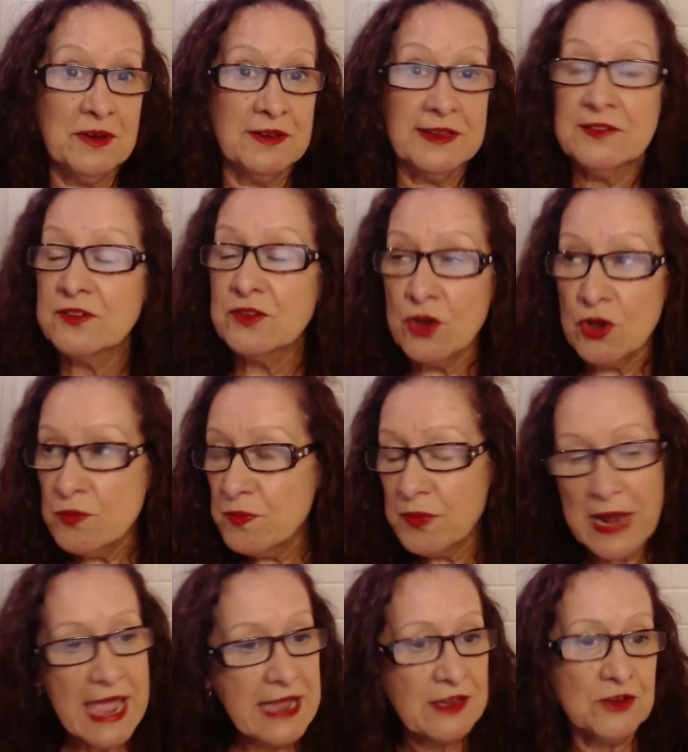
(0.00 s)
There's no
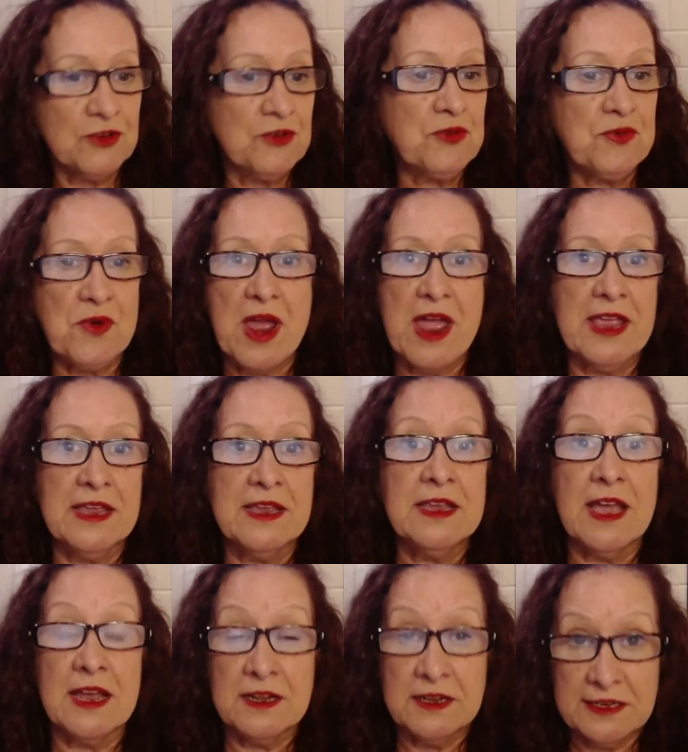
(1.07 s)
black and grey
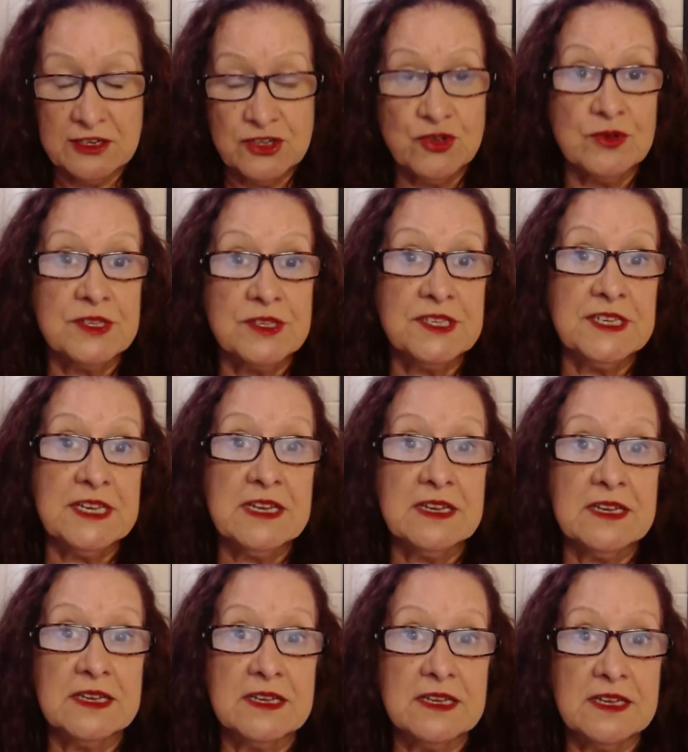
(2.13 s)
unless you're
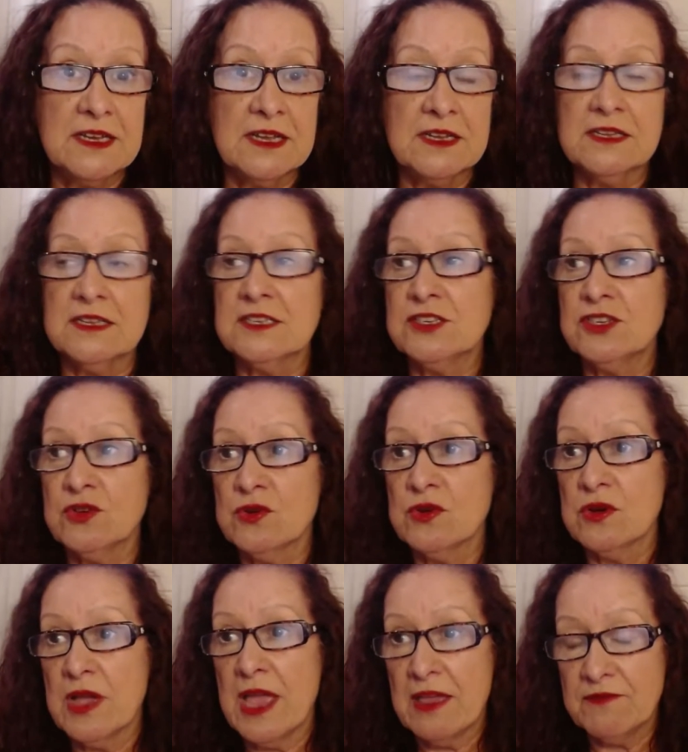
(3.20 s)
sick, unless
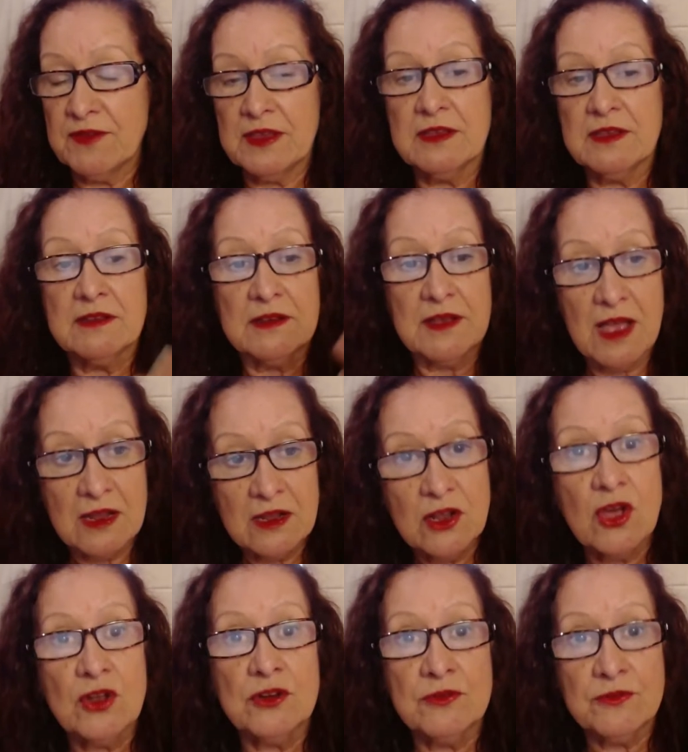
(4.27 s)
you're having a
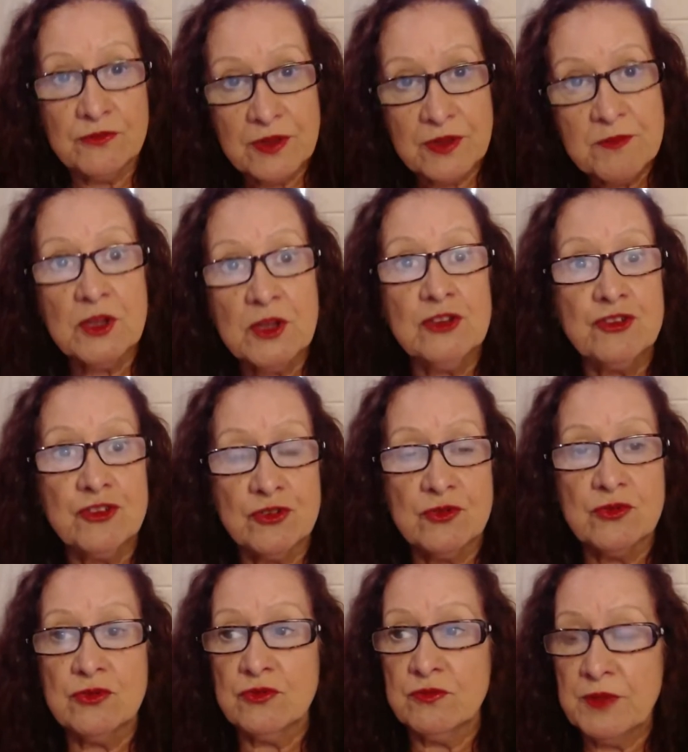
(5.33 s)
lot of
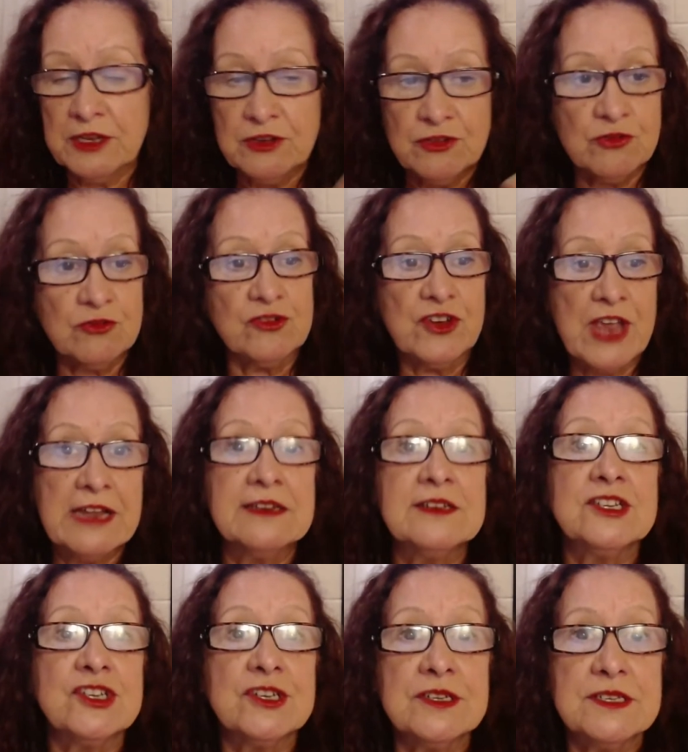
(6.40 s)
emotional, mental
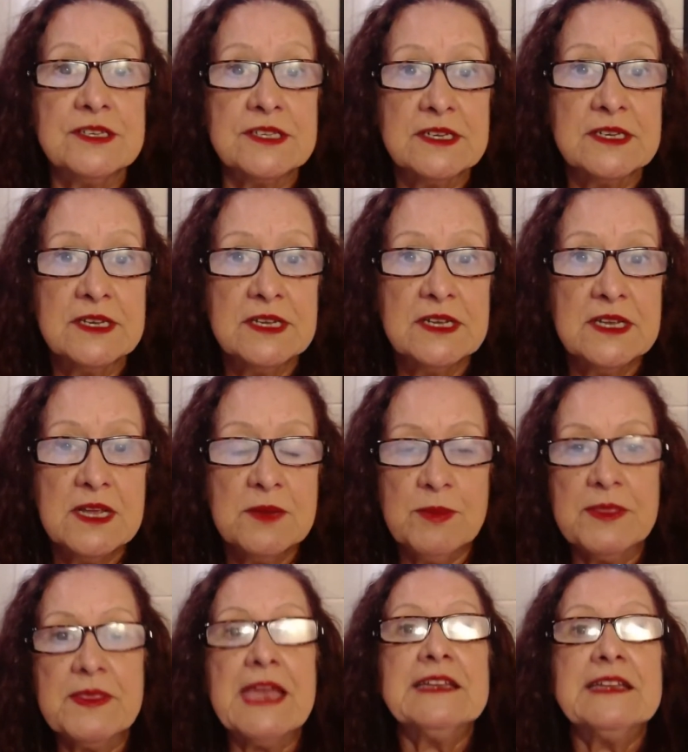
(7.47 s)
challenges.
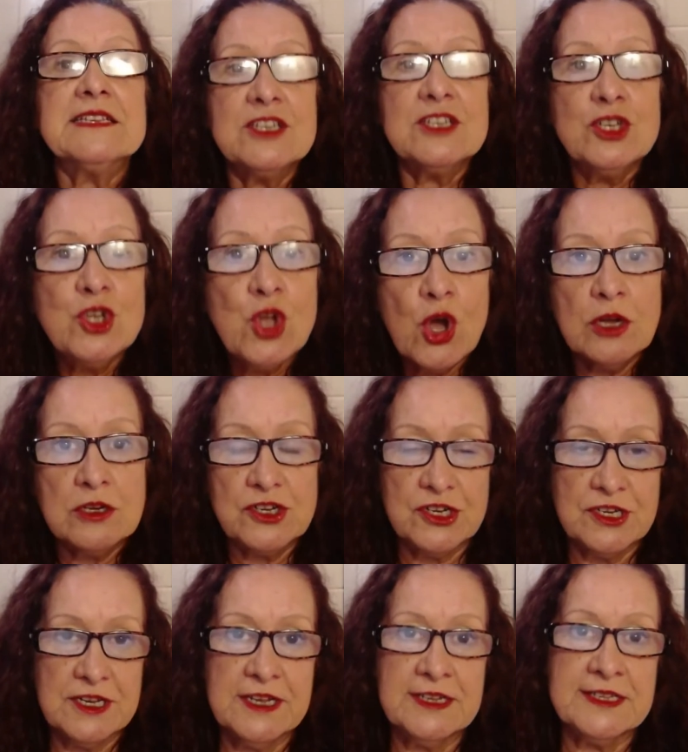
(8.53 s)
But that is not
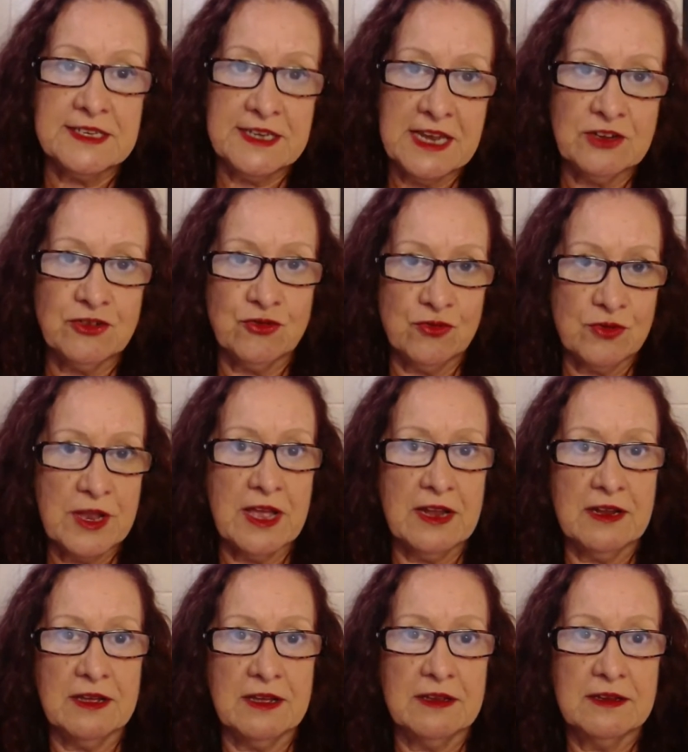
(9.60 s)
its natural colour.